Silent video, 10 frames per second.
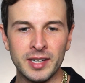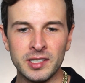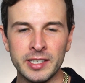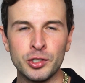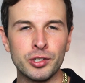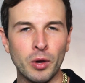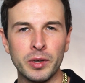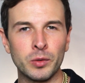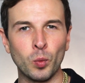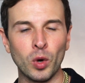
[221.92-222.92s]
You had to like show
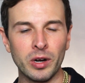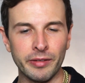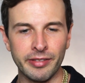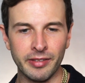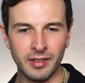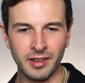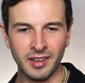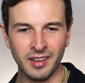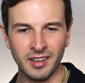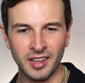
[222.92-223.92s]
your worth
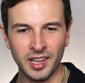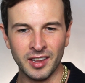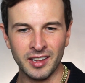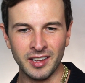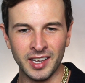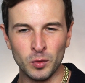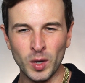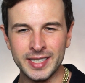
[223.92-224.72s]
in